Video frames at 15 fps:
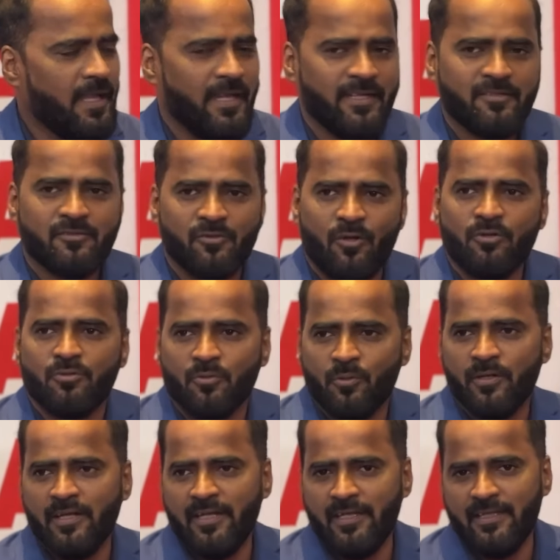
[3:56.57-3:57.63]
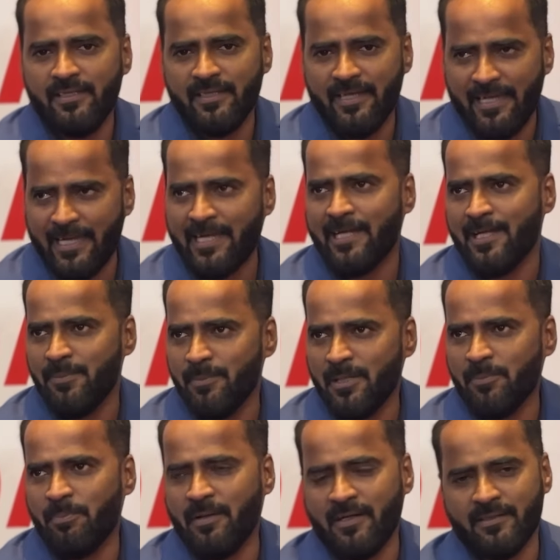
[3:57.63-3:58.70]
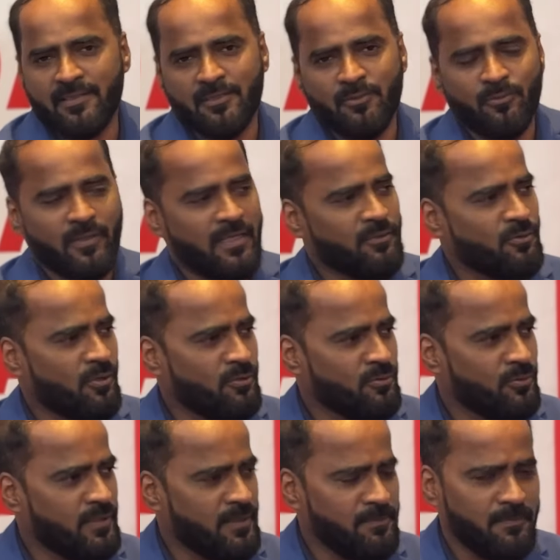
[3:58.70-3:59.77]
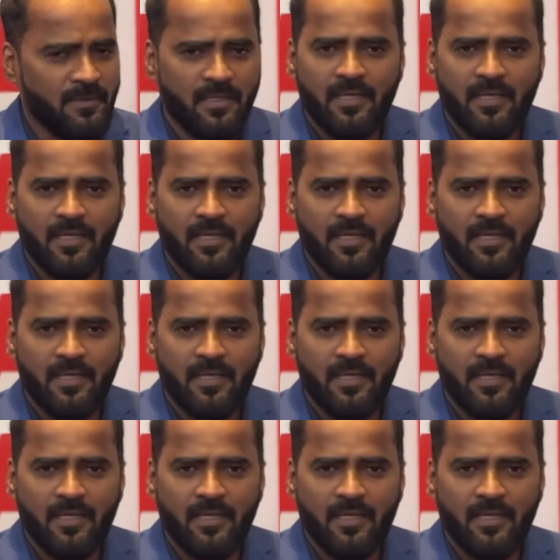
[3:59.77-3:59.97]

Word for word: It's not only the academic part that you can talk to them,